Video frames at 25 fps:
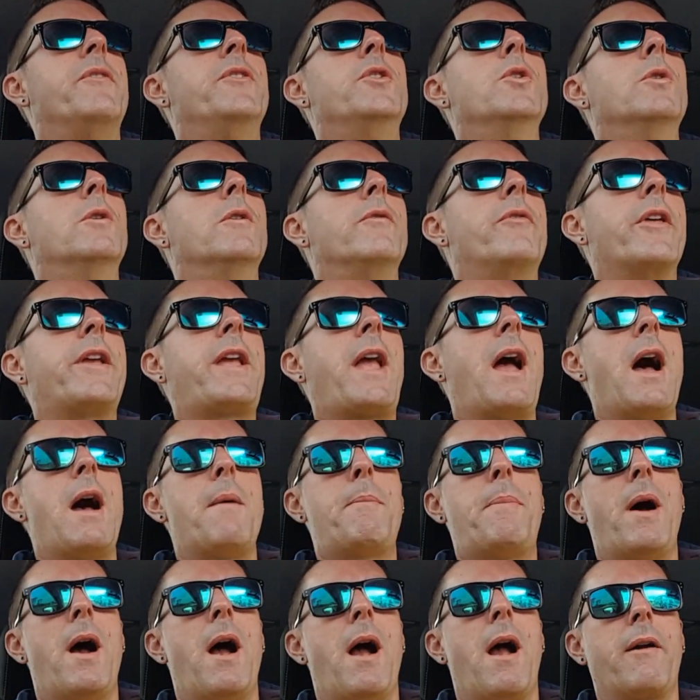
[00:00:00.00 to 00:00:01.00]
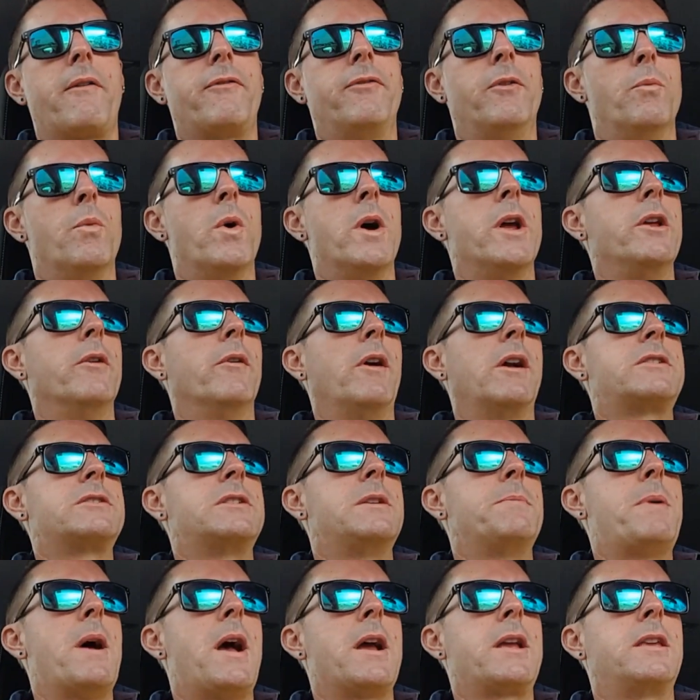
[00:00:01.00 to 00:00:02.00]
view of the car park from where you're
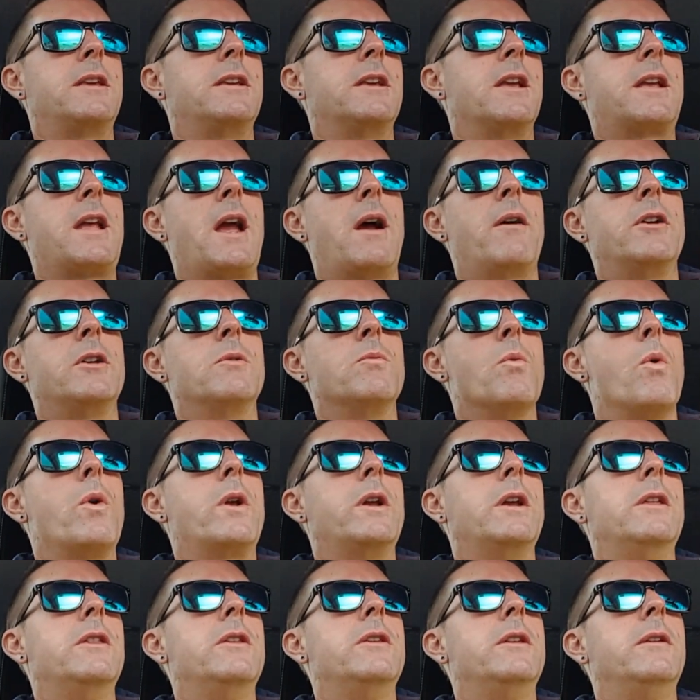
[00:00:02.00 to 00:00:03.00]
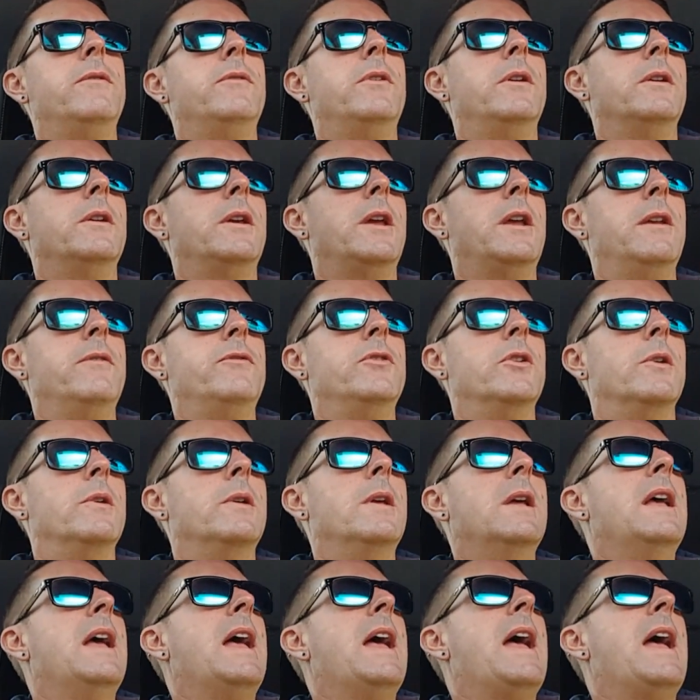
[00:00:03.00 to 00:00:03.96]
actually parking your car and you're walking in the interview.